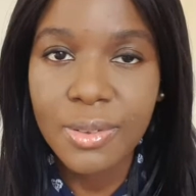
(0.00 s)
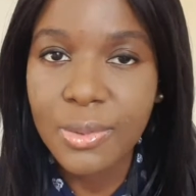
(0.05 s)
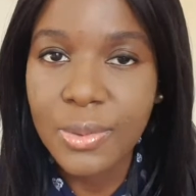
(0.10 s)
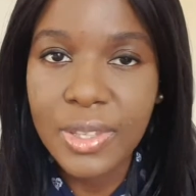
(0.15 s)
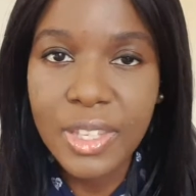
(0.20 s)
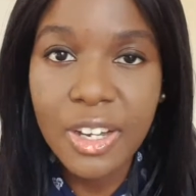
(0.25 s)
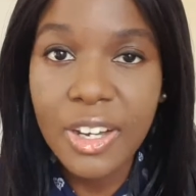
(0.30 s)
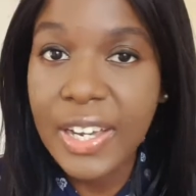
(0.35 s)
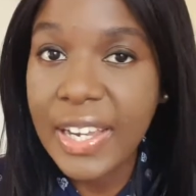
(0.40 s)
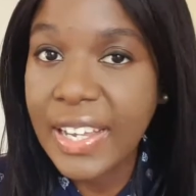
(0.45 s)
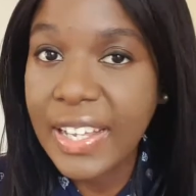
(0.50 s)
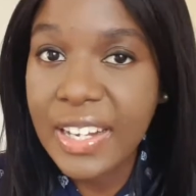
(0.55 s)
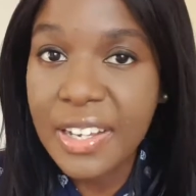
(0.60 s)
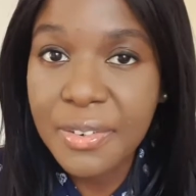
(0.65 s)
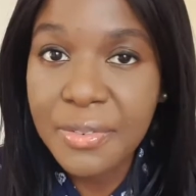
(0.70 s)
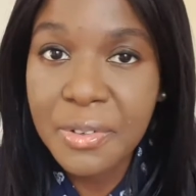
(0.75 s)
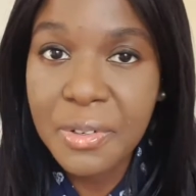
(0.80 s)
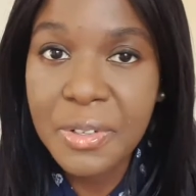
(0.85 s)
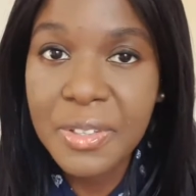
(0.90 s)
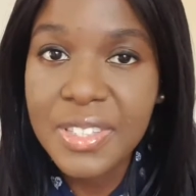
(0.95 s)
with our A
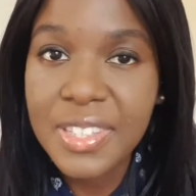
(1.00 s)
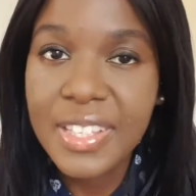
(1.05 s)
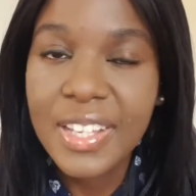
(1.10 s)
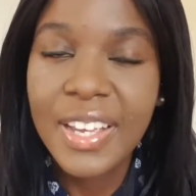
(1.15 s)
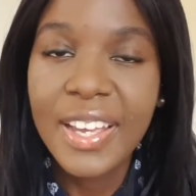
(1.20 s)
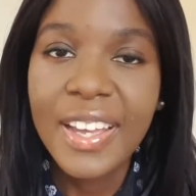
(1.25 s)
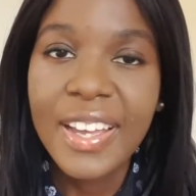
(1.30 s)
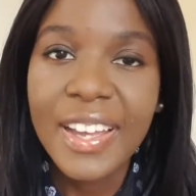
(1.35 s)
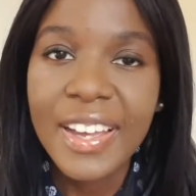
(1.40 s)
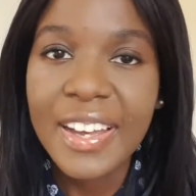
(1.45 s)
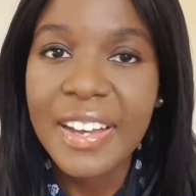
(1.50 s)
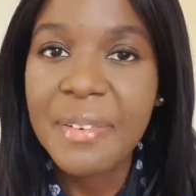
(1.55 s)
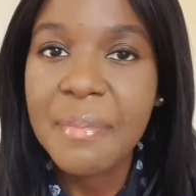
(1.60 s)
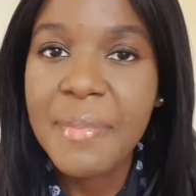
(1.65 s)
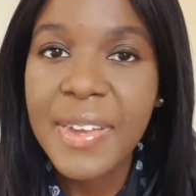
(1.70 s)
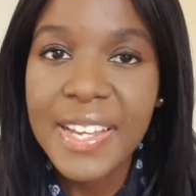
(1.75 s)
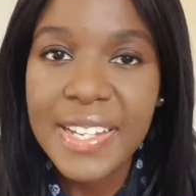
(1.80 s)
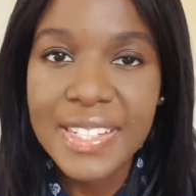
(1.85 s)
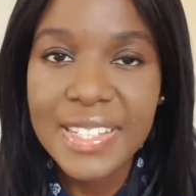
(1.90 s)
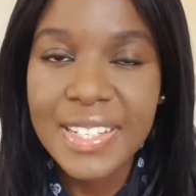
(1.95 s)
levels, uh,
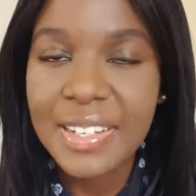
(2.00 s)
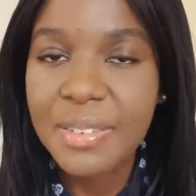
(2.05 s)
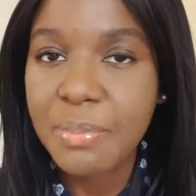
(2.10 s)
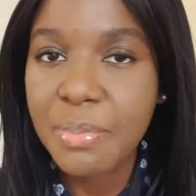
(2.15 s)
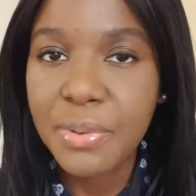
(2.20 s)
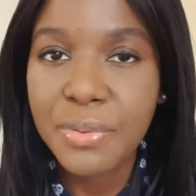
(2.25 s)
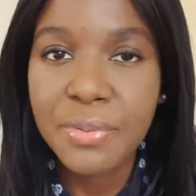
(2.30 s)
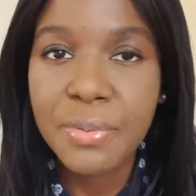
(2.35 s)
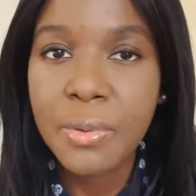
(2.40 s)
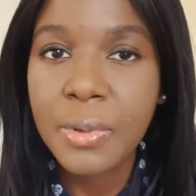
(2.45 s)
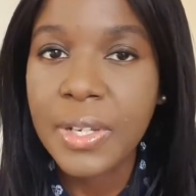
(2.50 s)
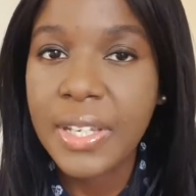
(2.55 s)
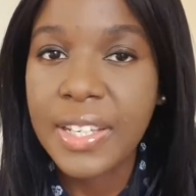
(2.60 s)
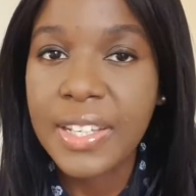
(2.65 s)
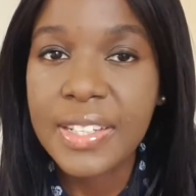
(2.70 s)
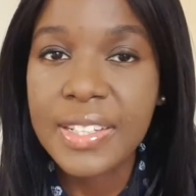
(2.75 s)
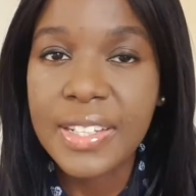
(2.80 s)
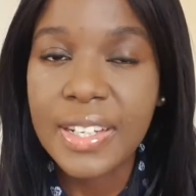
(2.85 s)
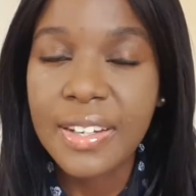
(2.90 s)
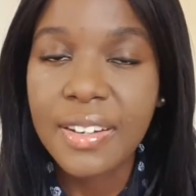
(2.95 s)
made it before
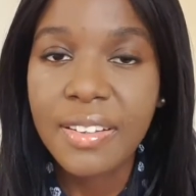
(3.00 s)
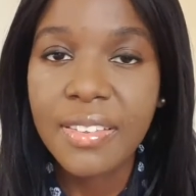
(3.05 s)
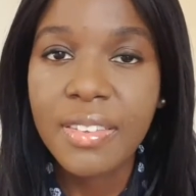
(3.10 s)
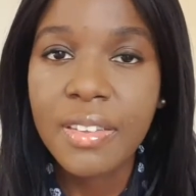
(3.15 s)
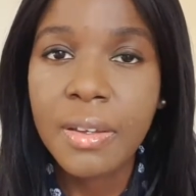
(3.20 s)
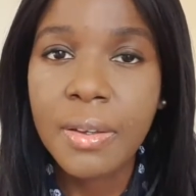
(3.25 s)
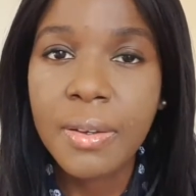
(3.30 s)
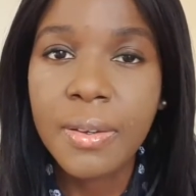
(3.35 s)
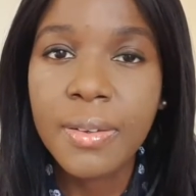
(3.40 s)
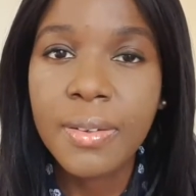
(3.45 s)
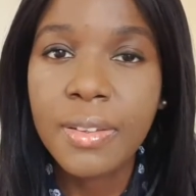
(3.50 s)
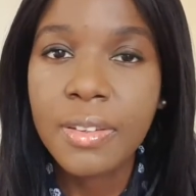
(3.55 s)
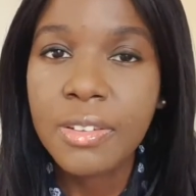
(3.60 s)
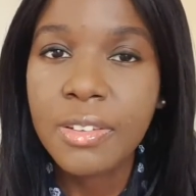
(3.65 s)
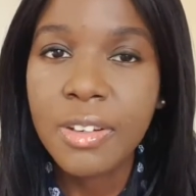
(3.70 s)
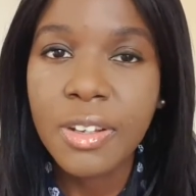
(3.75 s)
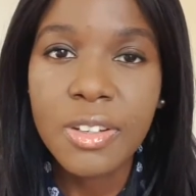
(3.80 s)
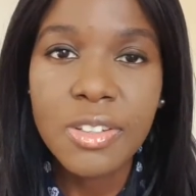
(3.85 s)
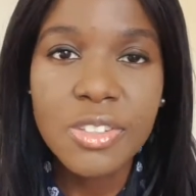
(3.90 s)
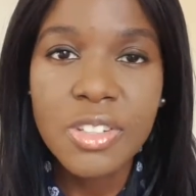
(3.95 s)
he did. So you
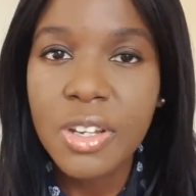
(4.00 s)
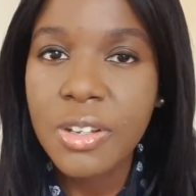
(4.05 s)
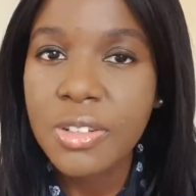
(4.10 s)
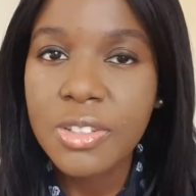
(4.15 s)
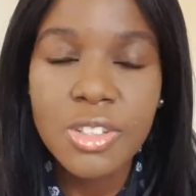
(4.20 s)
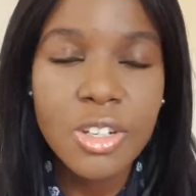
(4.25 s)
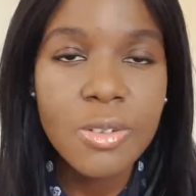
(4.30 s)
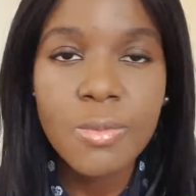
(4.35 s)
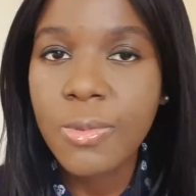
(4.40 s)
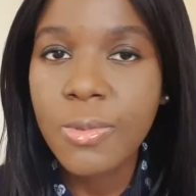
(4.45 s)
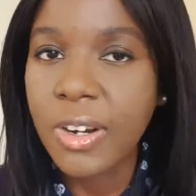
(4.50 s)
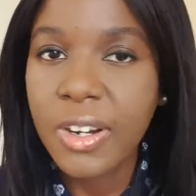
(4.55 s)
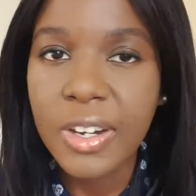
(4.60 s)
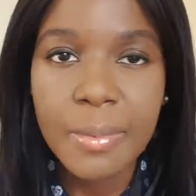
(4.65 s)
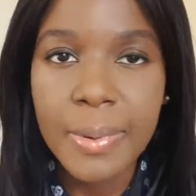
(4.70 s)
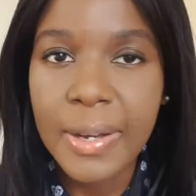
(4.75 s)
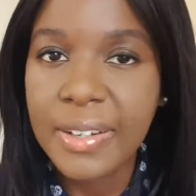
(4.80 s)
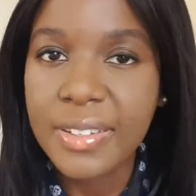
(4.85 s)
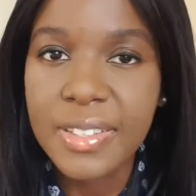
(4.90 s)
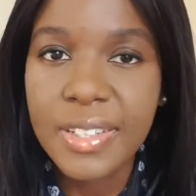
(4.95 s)
know, don't don't worry
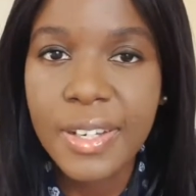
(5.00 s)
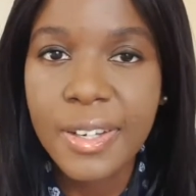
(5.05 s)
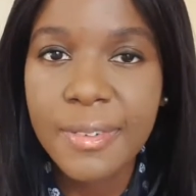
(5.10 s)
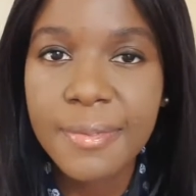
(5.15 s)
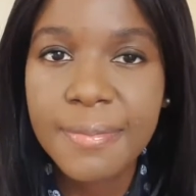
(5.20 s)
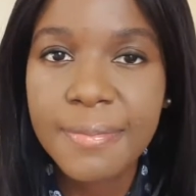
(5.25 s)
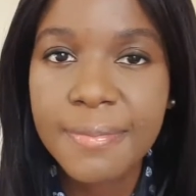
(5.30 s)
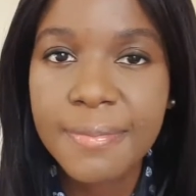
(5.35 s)
about it.